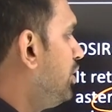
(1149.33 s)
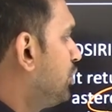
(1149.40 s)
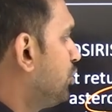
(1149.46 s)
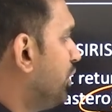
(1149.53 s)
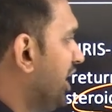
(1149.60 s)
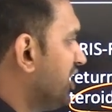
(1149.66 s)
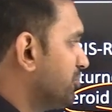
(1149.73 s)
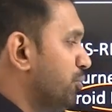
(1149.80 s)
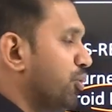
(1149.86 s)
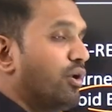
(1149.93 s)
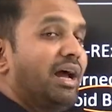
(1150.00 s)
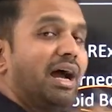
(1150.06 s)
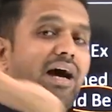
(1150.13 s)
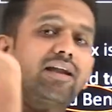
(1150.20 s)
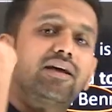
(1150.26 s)
to
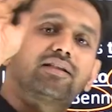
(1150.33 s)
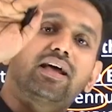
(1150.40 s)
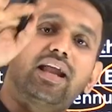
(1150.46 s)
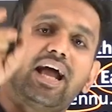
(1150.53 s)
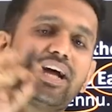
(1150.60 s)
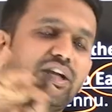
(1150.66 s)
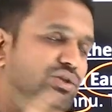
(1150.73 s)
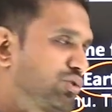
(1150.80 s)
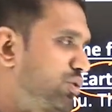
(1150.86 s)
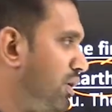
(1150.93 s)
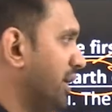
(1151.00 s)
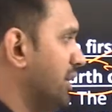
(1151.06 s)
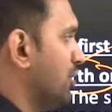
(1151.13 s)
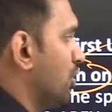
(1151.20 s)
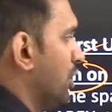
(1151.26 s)
explore another
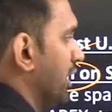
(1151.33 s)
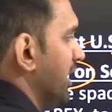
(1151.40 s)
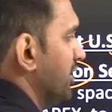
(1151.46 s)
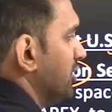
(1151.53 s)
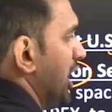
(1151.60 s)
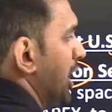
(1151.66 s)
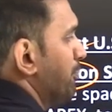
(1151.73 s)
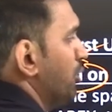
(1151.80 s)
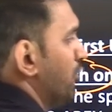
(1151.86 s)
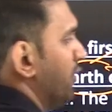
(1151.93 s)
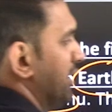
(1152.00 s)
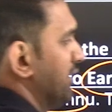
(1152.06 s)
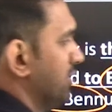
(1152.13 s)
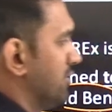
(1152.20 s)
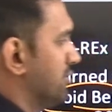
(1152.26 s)
asteroid called as
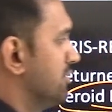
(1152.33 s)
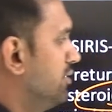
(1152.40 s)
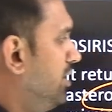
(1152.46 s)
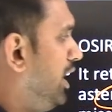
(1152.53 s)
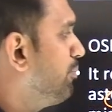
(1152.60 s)
Apophis.